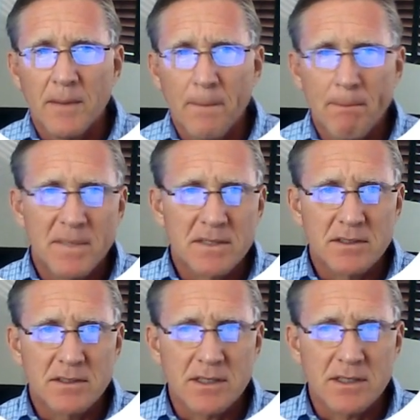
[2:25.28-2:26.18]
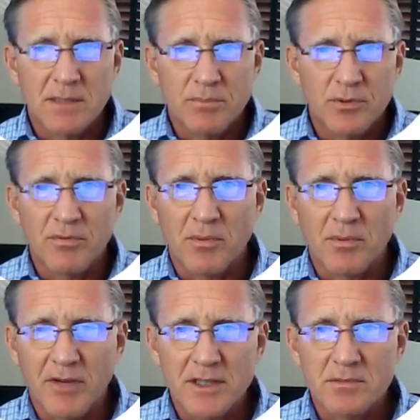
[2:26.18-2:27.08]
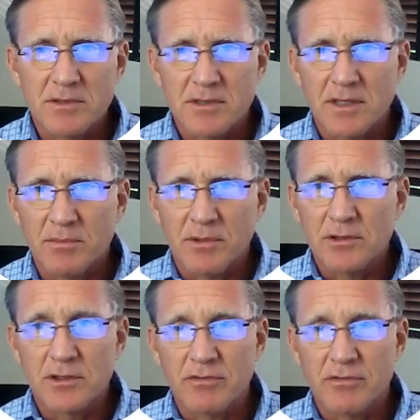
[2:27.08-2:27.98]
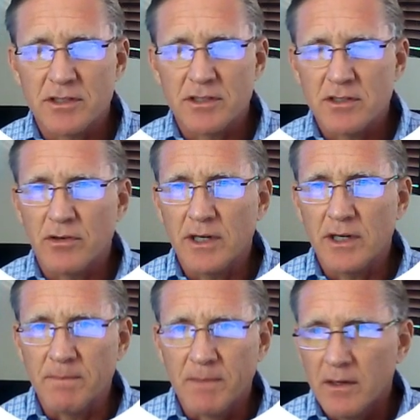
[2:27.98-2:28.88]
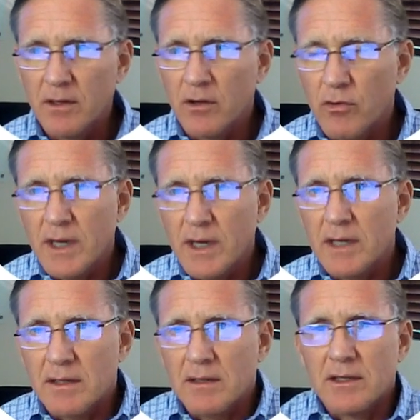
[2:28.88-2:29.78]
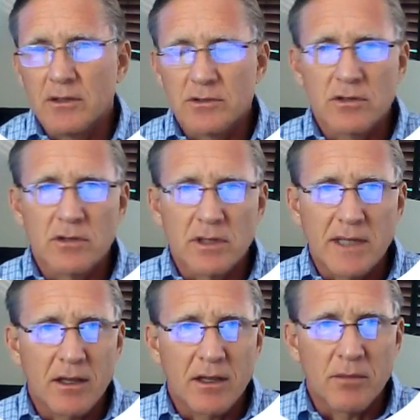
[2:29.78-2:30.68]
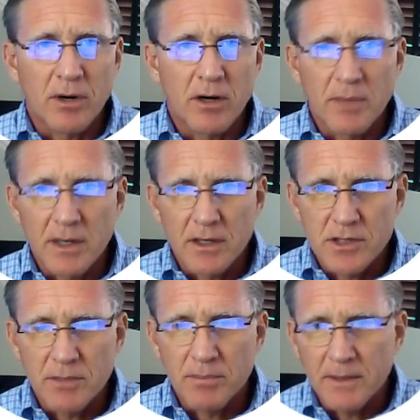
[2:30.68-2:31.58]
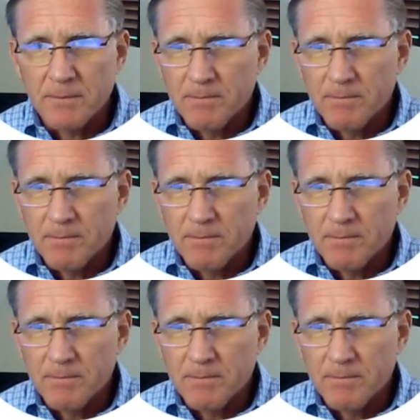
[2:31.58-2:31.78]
business standpoint, from an investment standpoint, two different things going on. Great that yields are going down, you can borrow money cheaply.